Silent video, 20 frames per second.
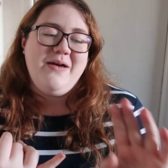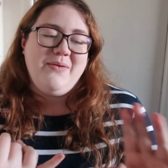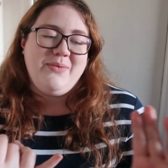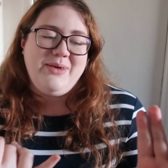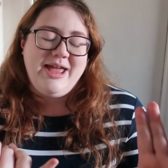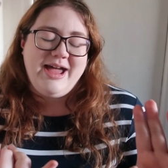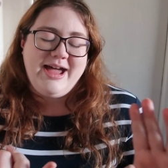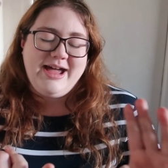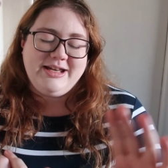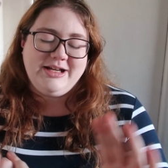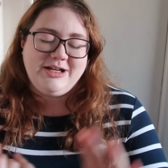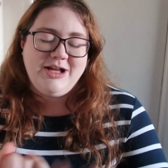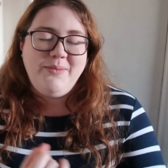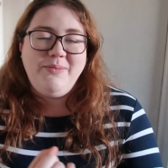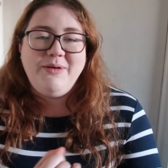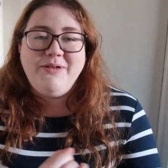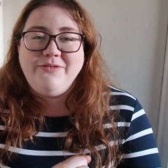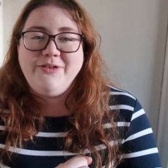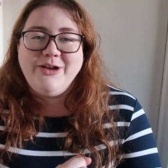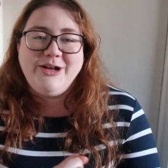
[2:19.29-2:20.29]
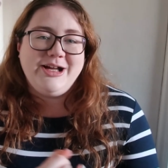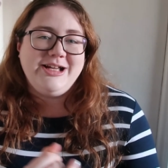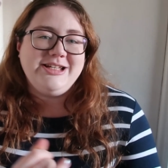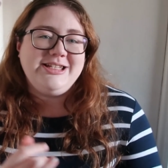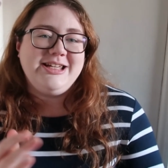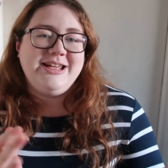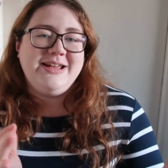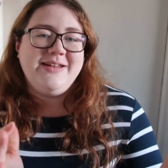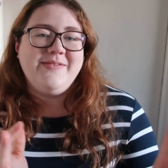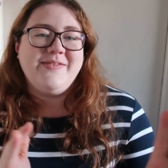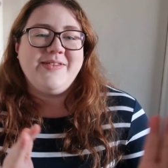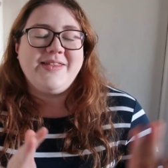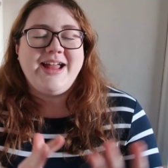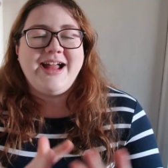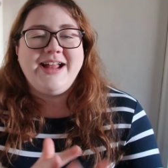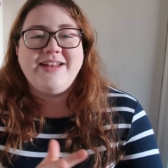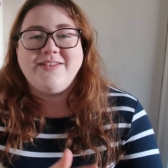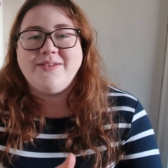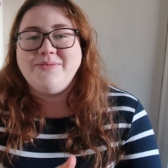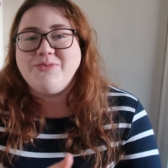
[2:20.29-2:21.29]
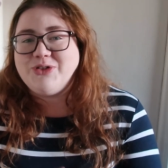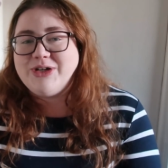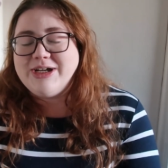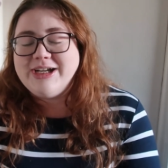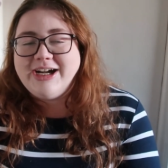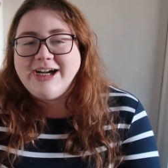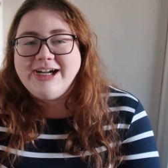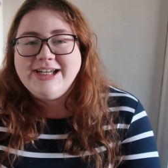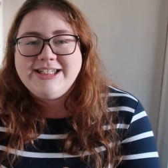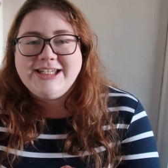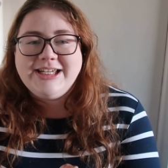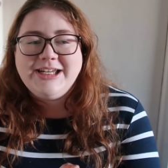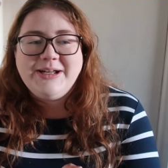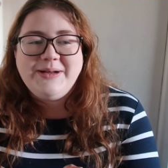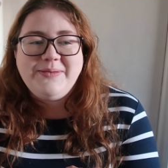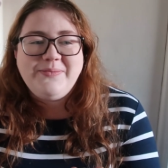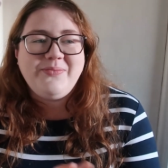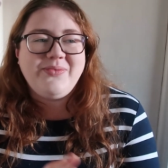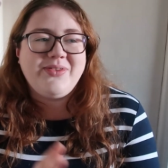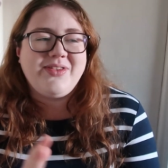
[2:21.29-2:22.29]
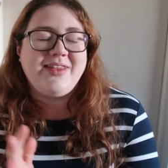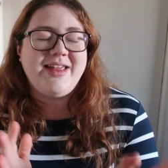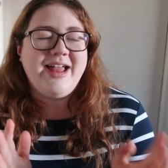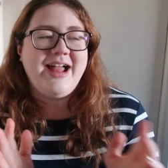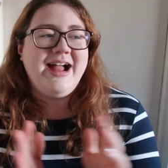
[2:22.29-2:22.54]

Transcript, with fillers: we had a couple of food items and some drink items